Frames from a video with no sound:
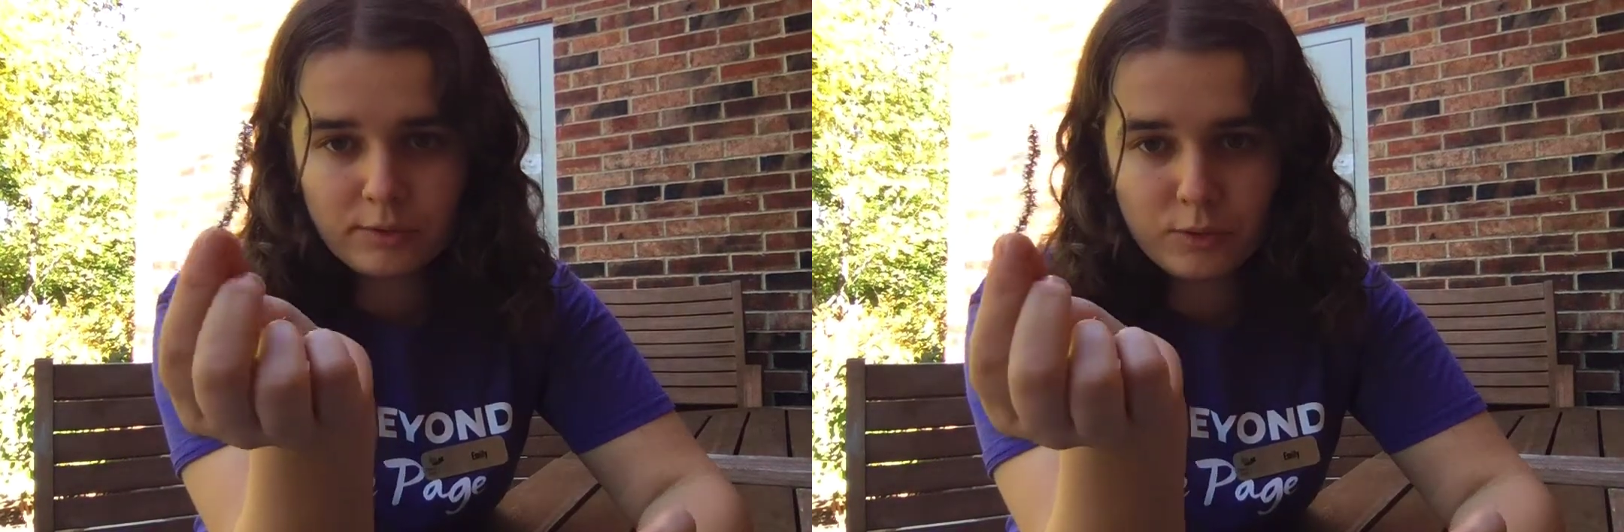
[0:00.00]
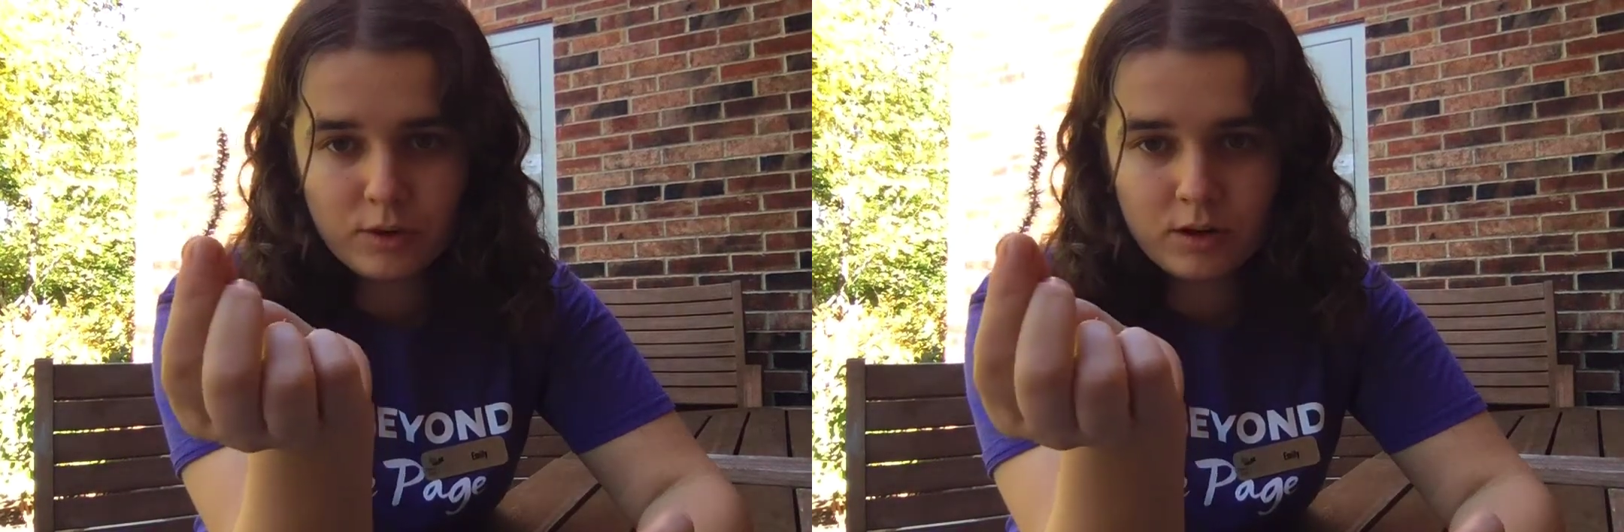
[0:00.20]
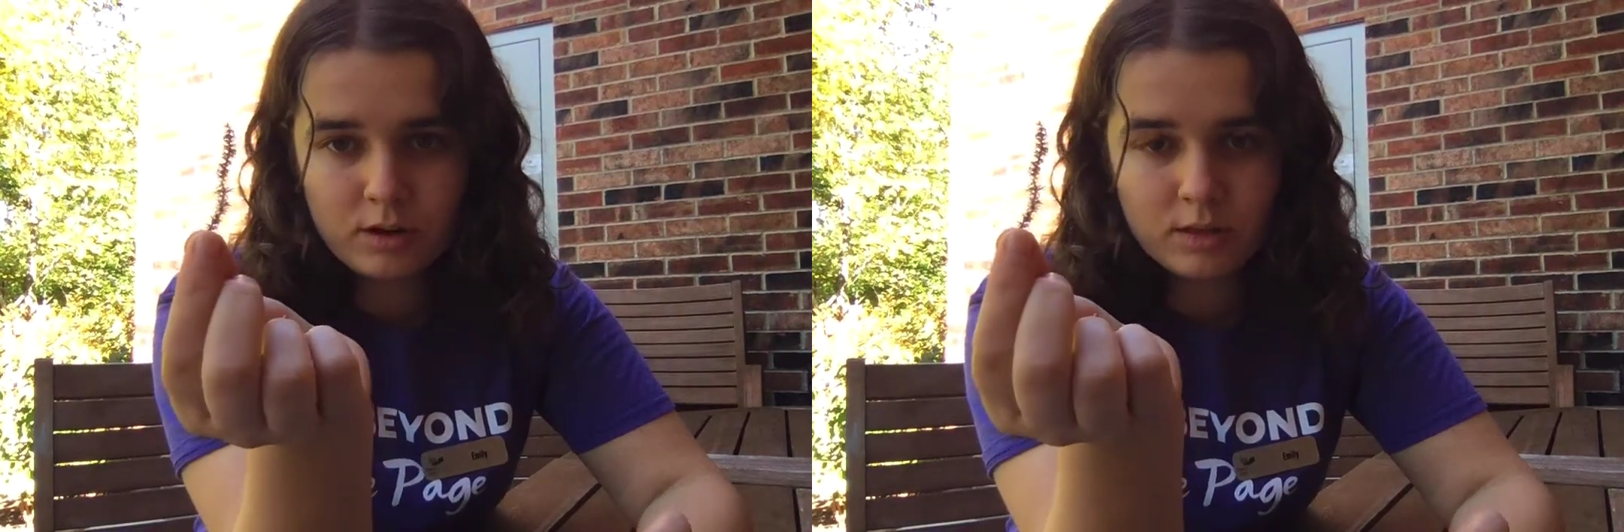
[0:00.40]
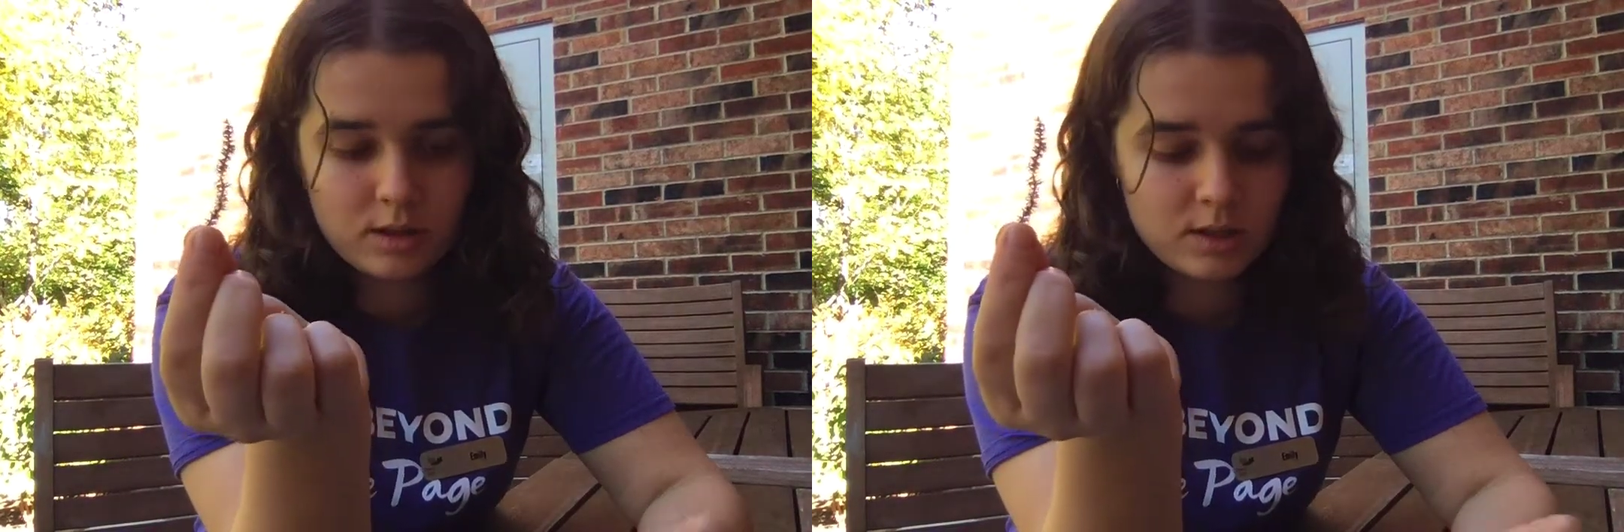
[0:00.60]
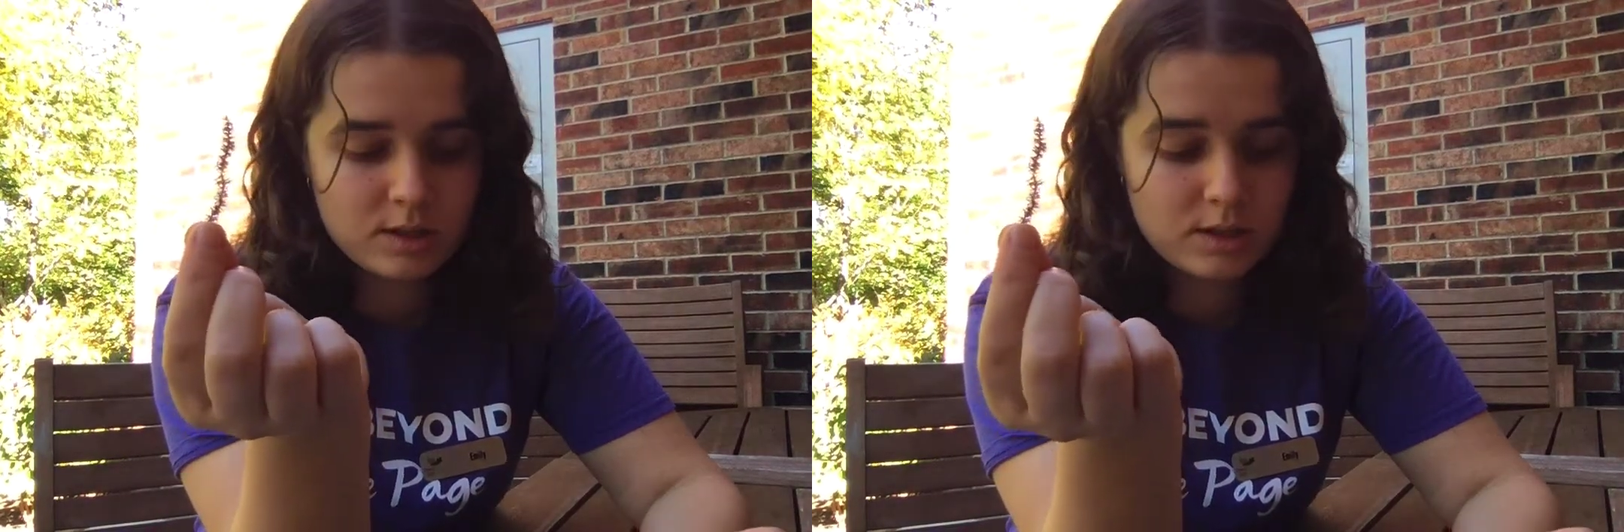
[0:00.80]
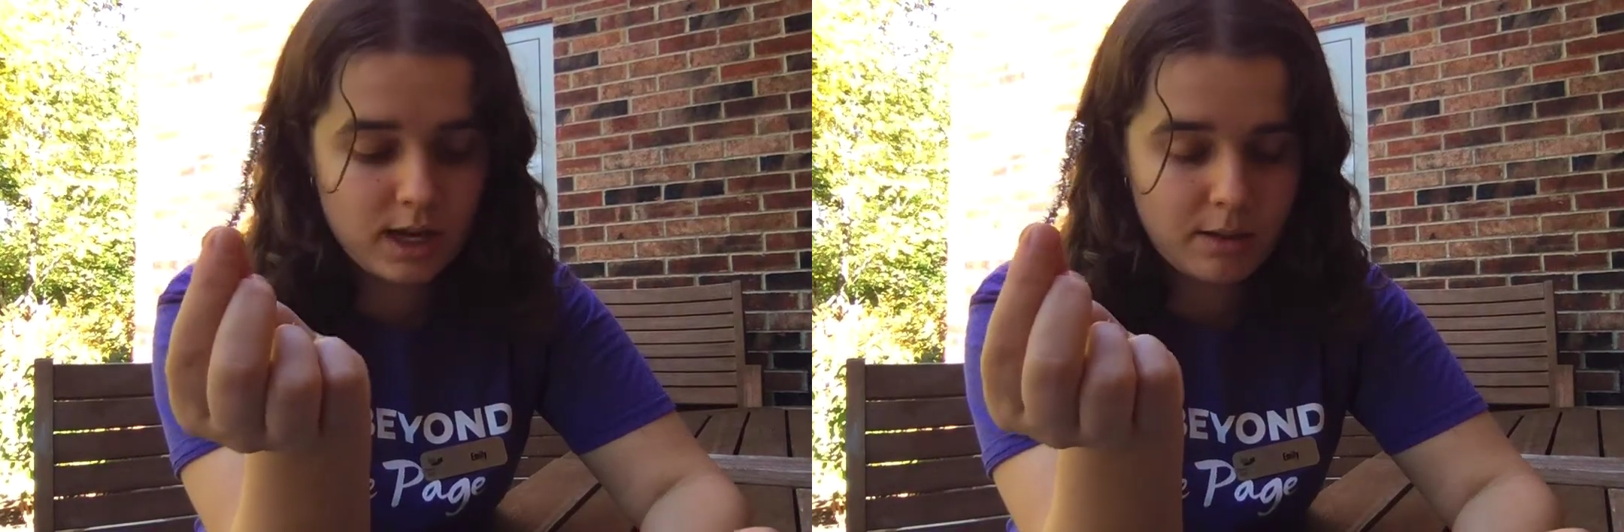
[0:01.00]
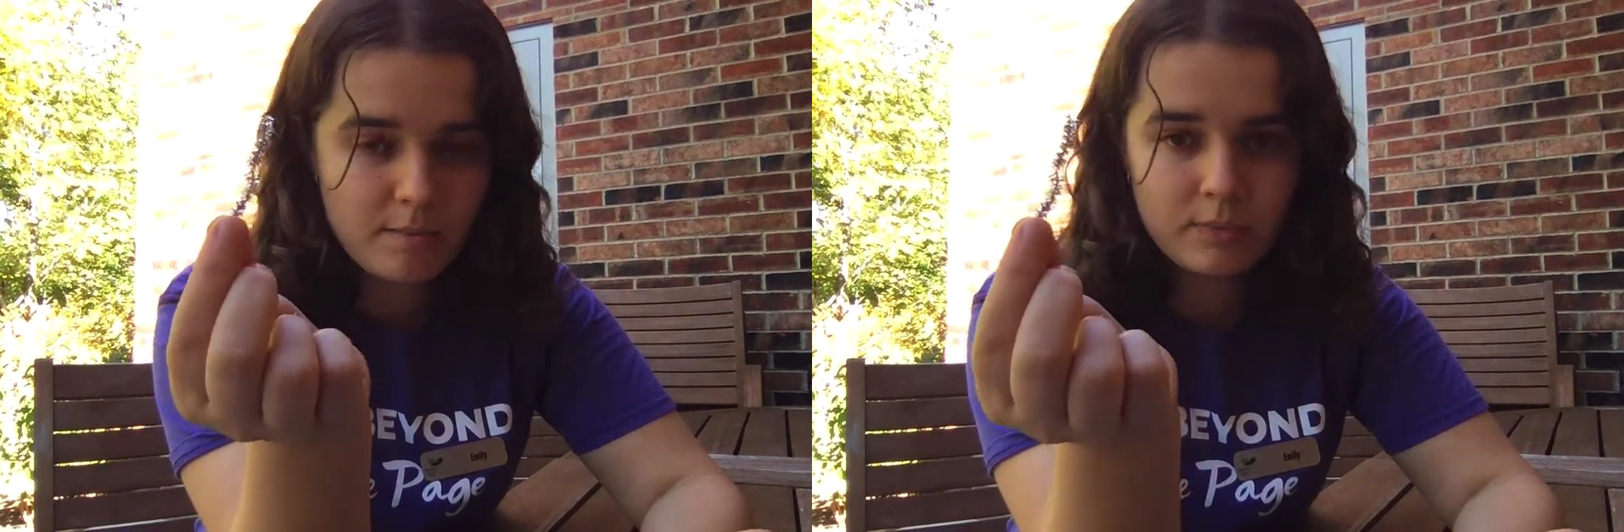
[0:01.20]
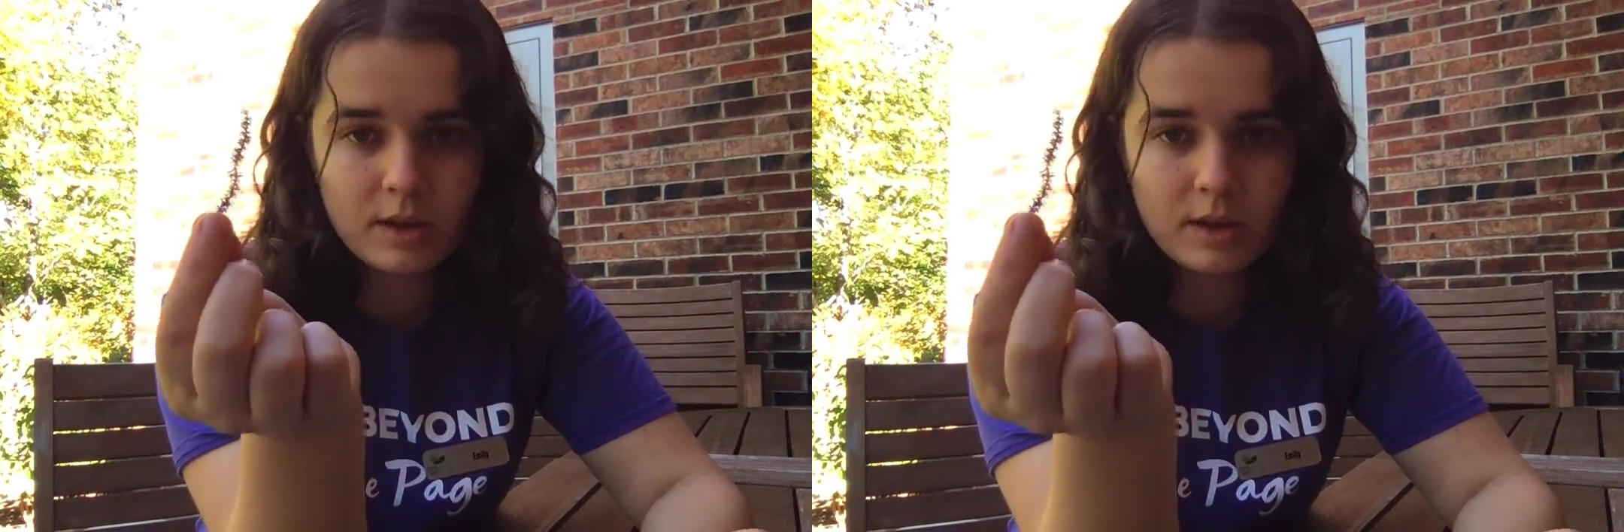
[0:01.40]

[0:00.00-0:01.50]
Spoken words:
for the stem,